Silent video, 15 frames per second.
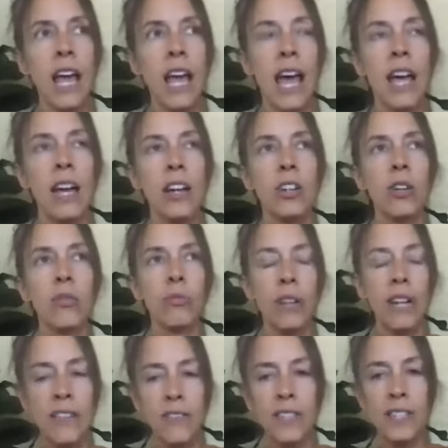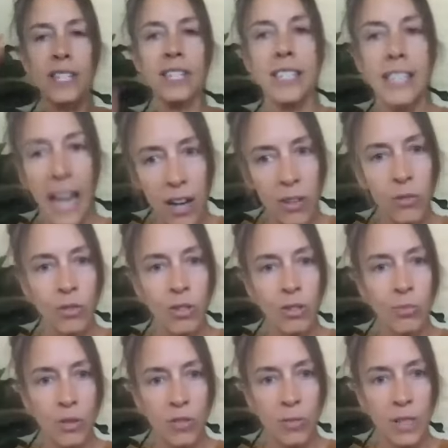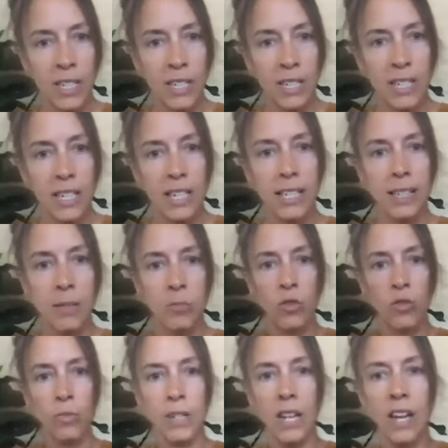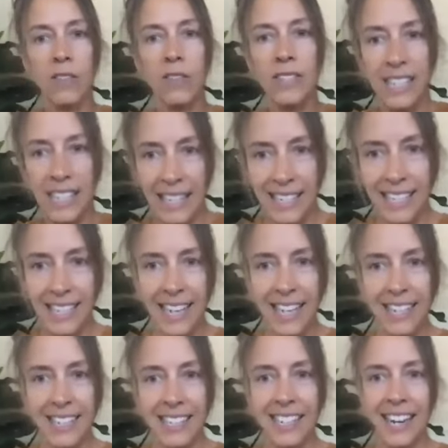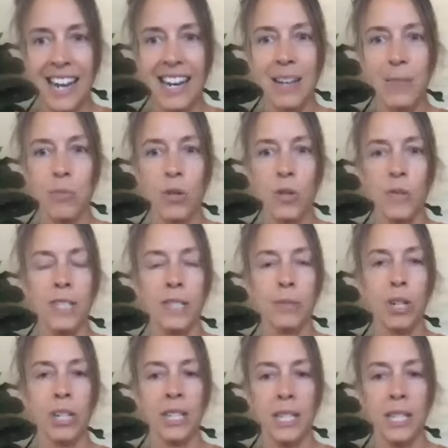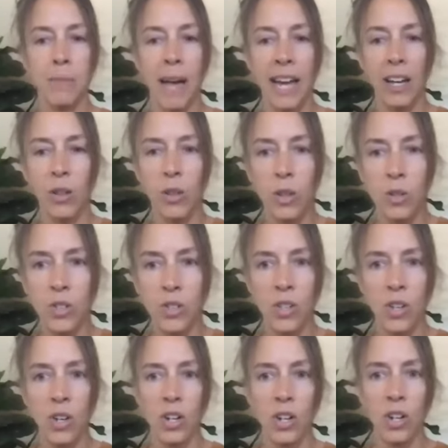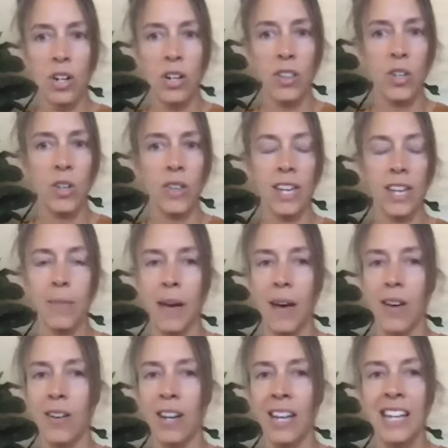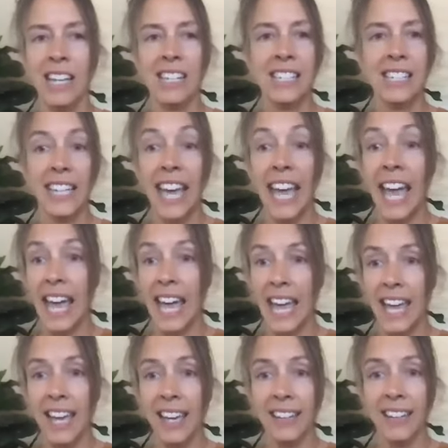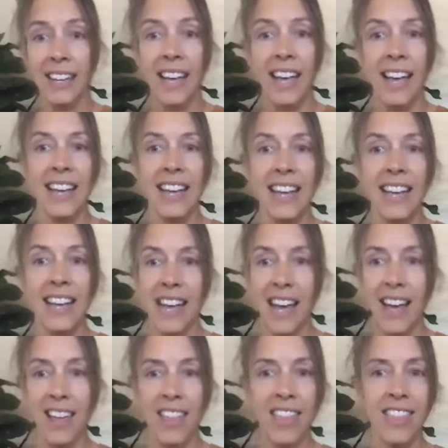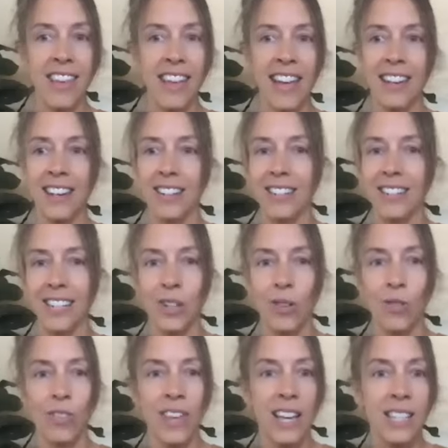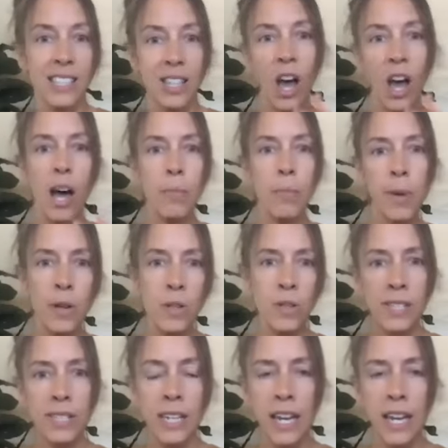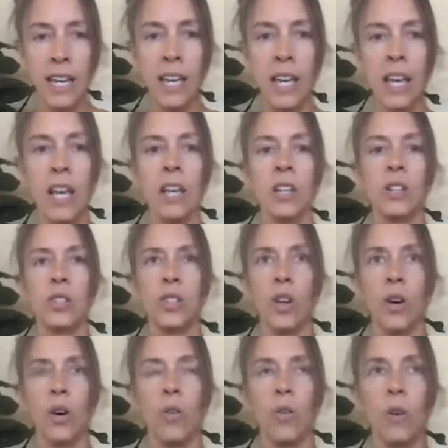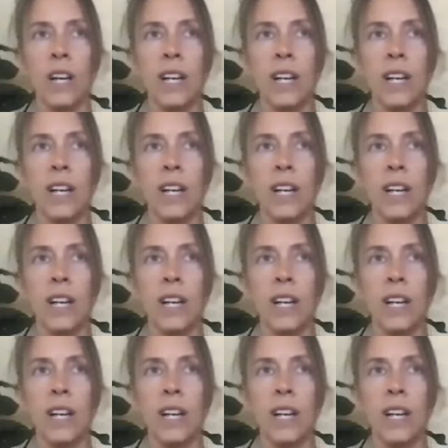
and grief is a downward movement. It's a movement of descent, and it brings us back close to the earth. You think about decay and death, and things composting. So